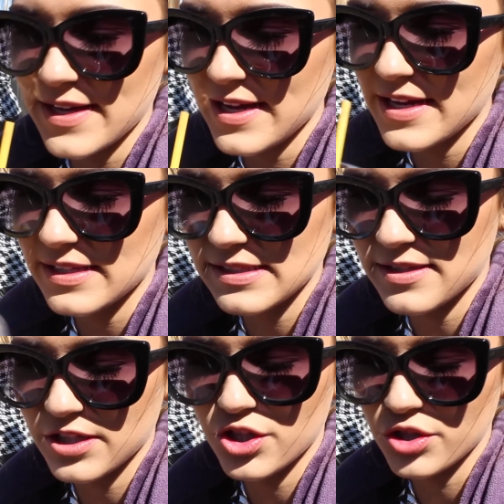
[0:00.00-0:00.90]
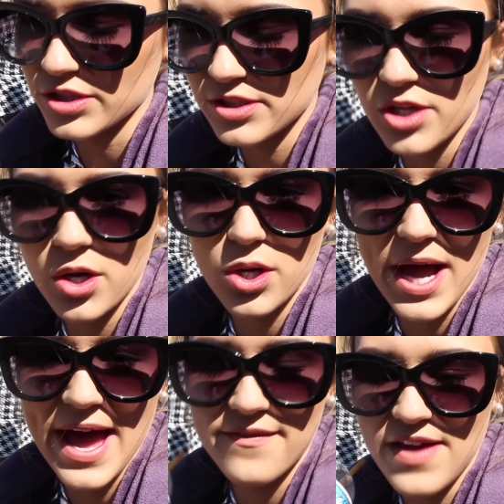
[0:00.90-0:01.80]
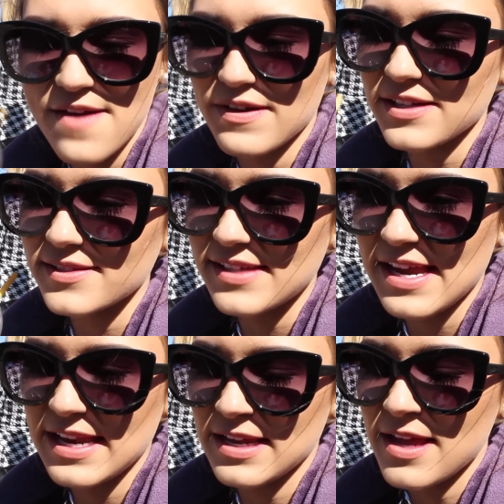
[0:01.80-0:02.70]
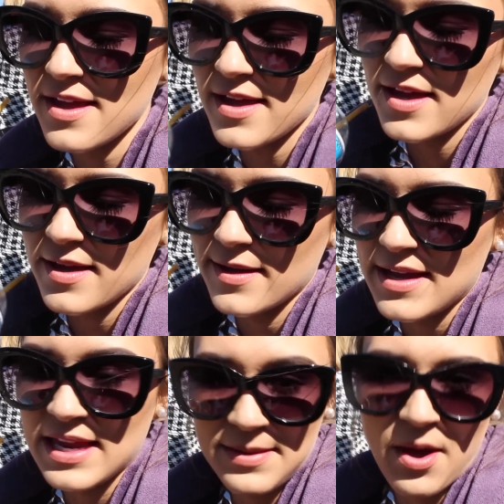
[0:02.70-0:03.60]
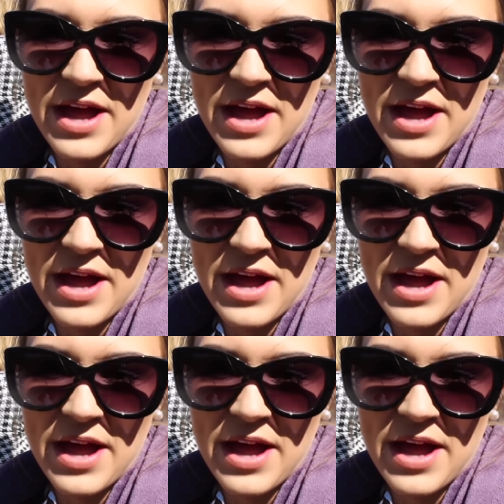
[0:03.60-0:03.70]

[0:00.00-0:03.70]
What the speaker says: He is the cutest dog I have ever seen in